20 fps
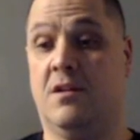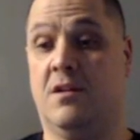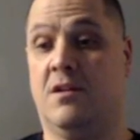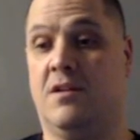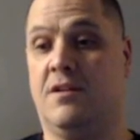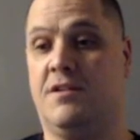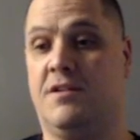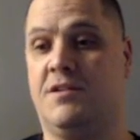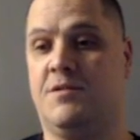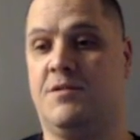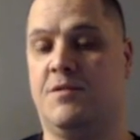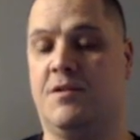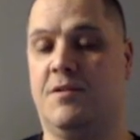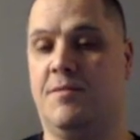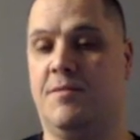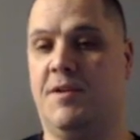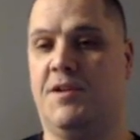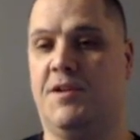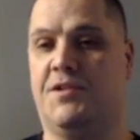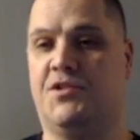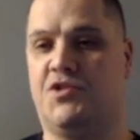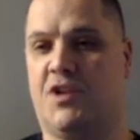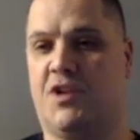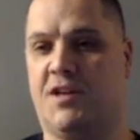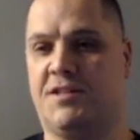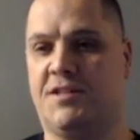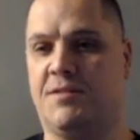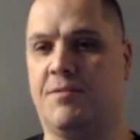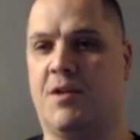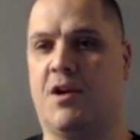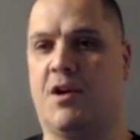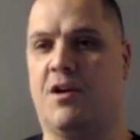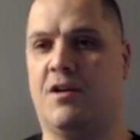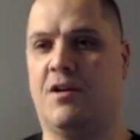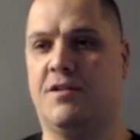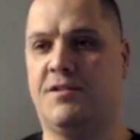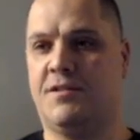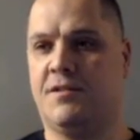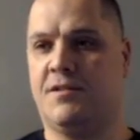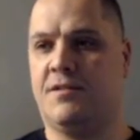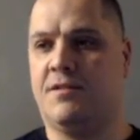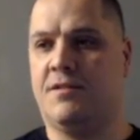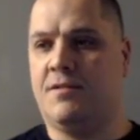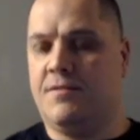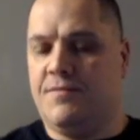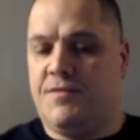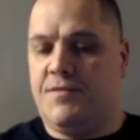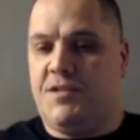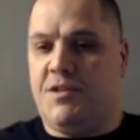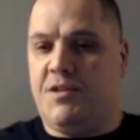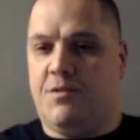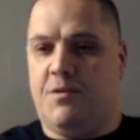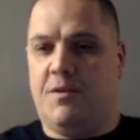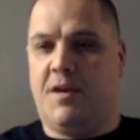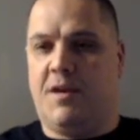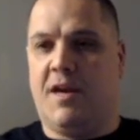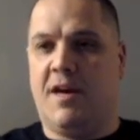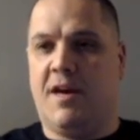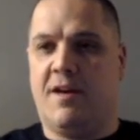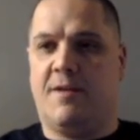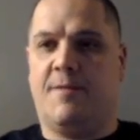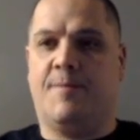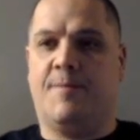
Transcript: Guess we're going to be able to draw some cards. See what we get.